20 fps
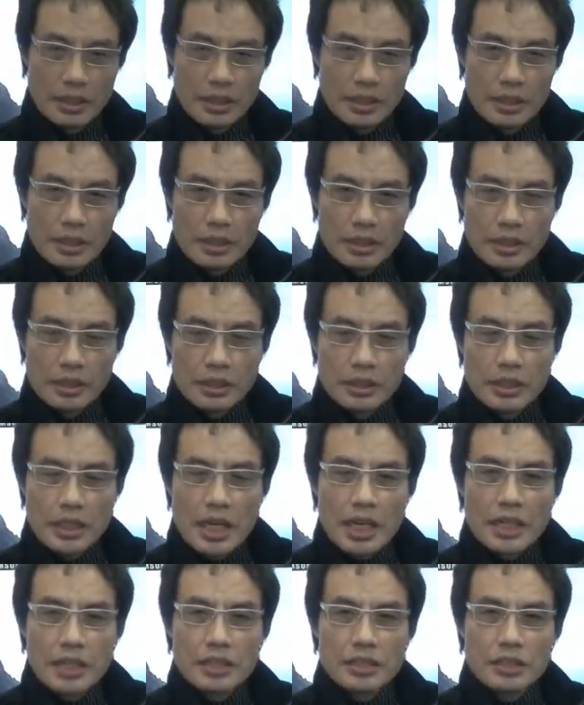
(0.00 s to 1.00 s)
There were
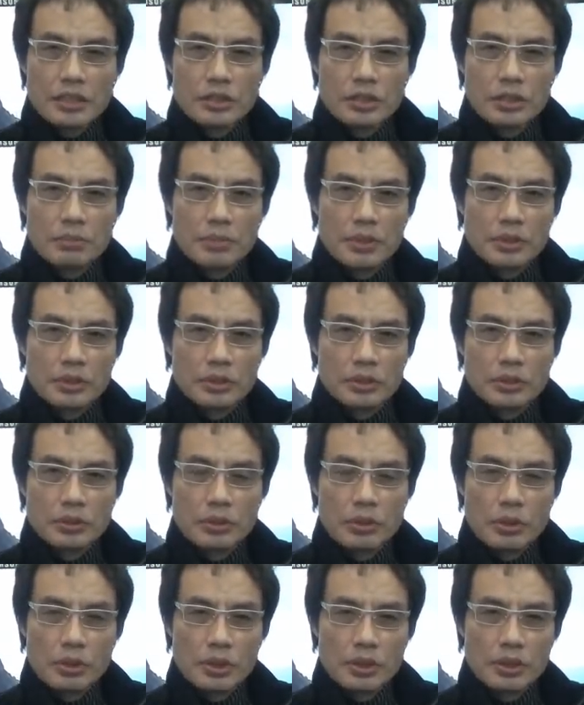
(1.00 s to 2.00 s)
substantial
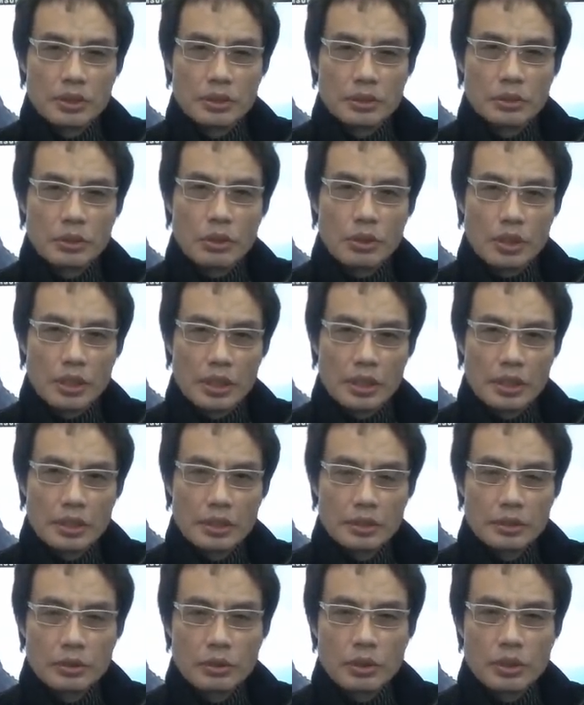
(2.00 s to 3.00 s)
influences, as well as
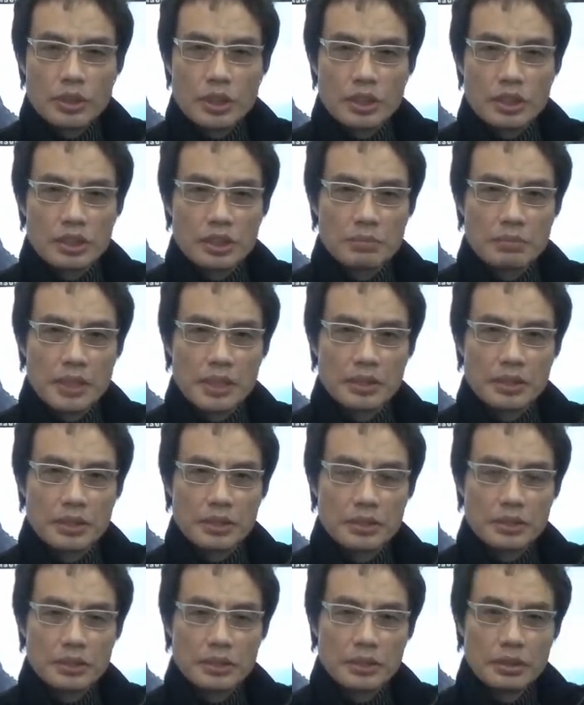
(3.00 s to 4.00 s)
chosen elements in
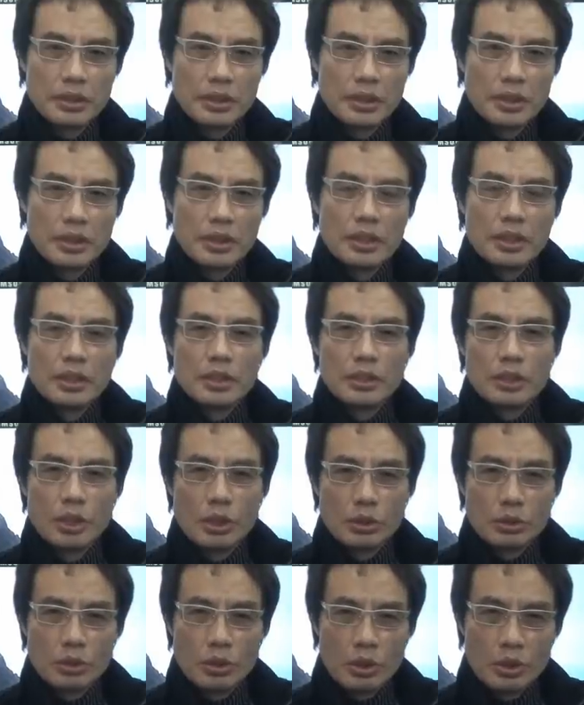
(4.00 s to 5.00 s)
Korean ghost stories.
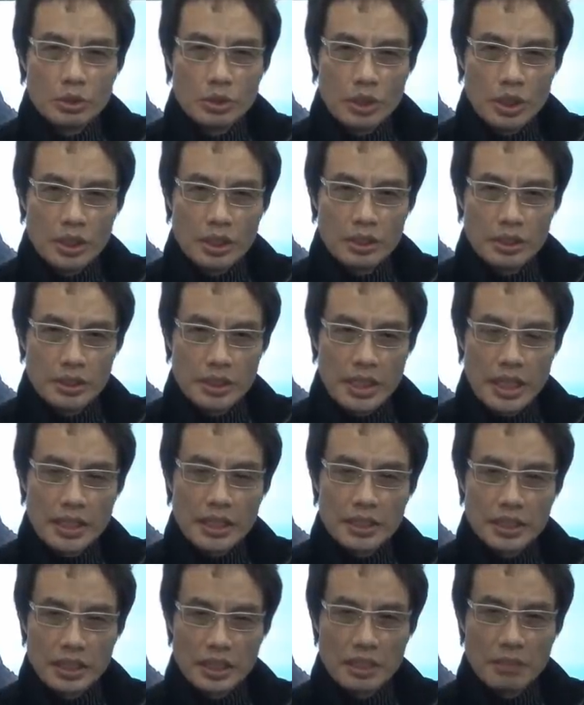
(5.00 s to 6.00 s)

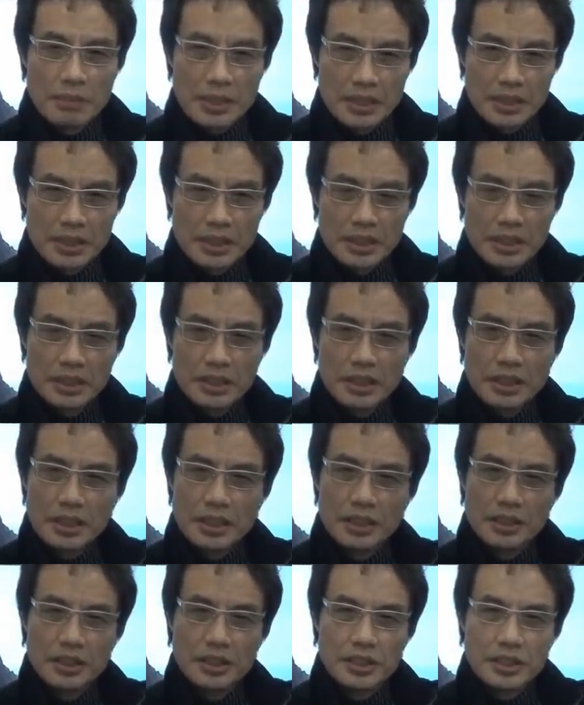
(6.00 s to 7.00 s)
From a narrative
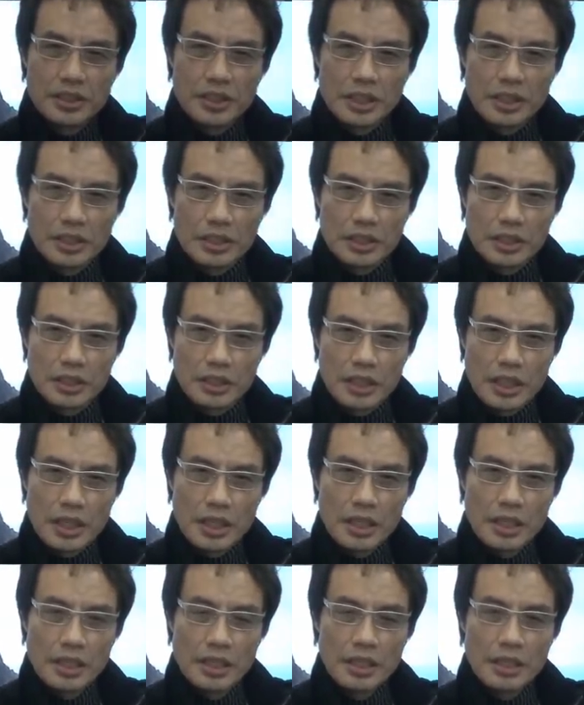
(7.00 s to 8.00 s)
perspective, instead of
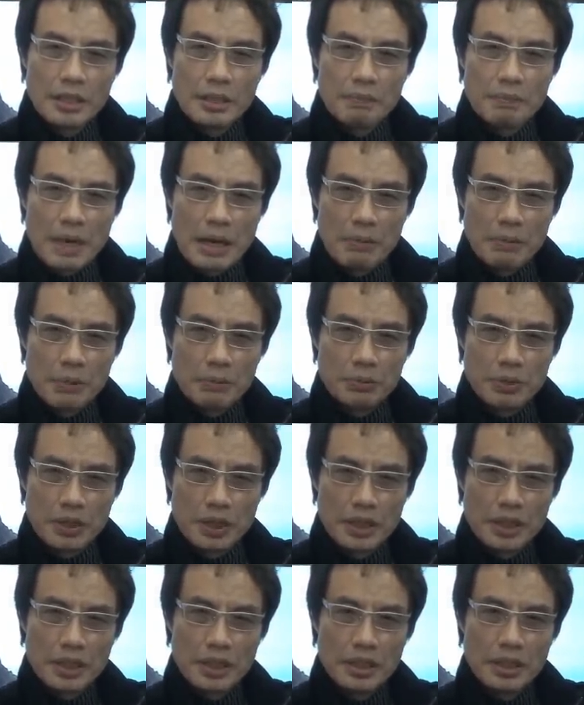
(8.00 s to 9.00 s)
following the traditional
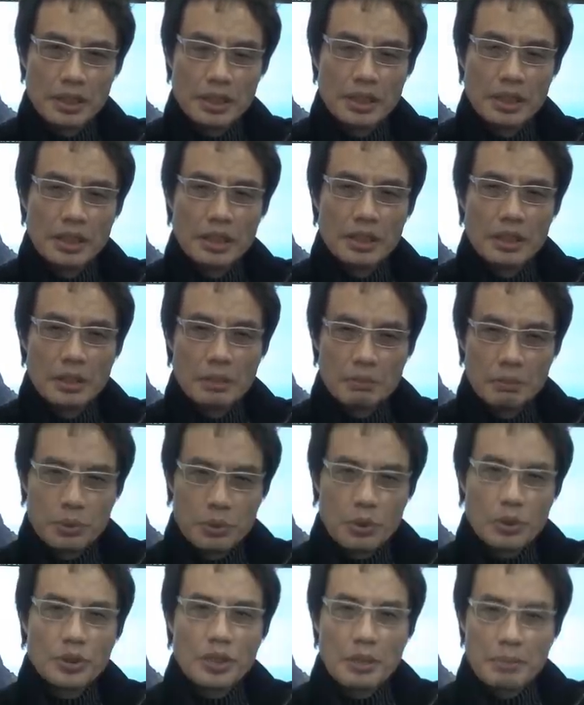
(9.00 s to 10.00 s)
chronological
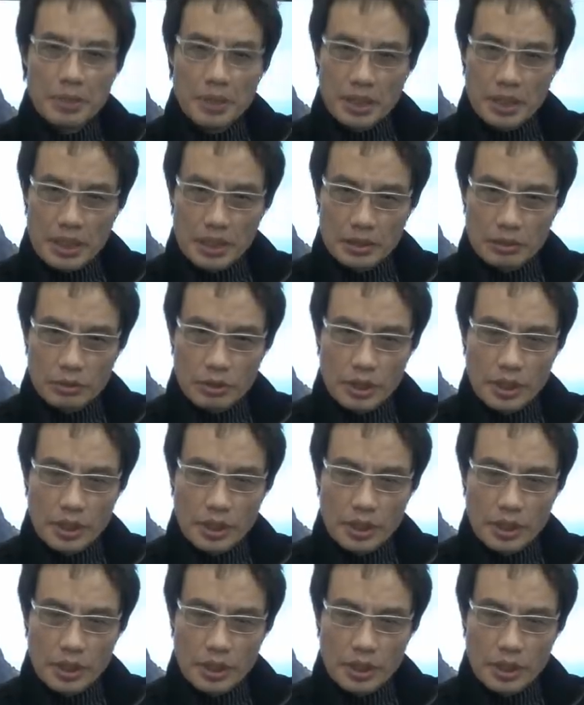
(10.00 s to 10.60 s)
storytelling methods,